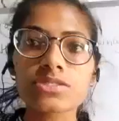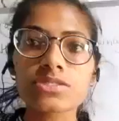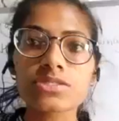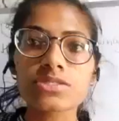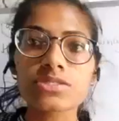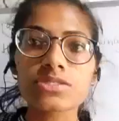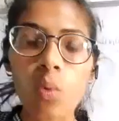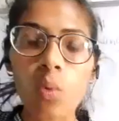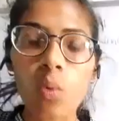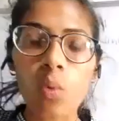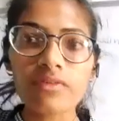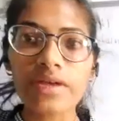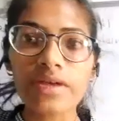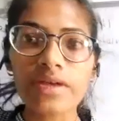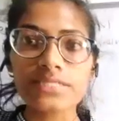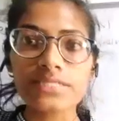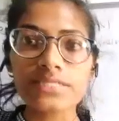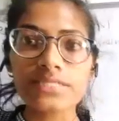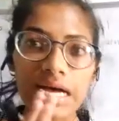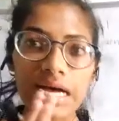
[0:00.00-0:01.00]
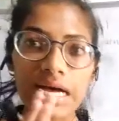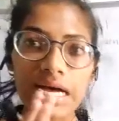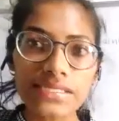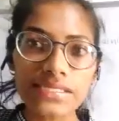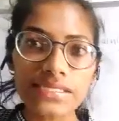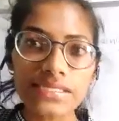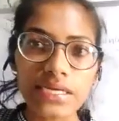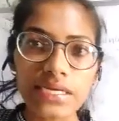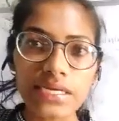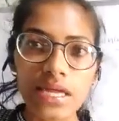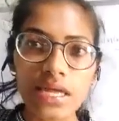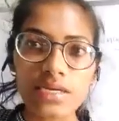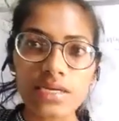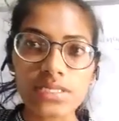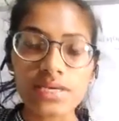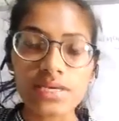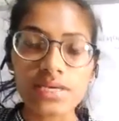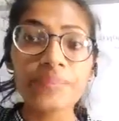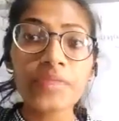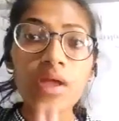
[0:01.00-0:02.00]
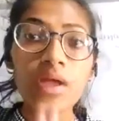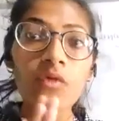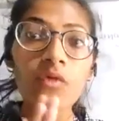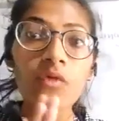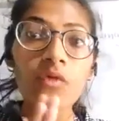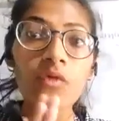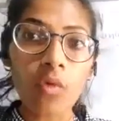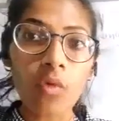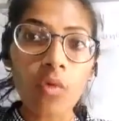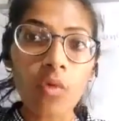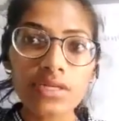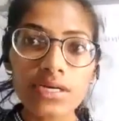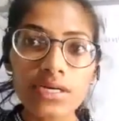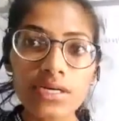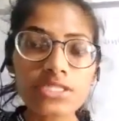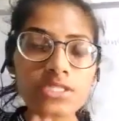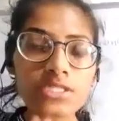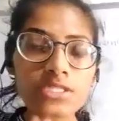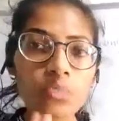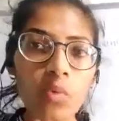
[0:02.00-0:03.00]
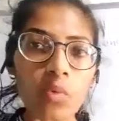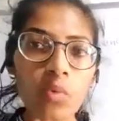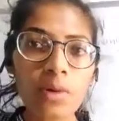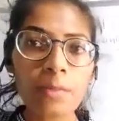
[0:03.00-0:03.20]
always uncertainty for the small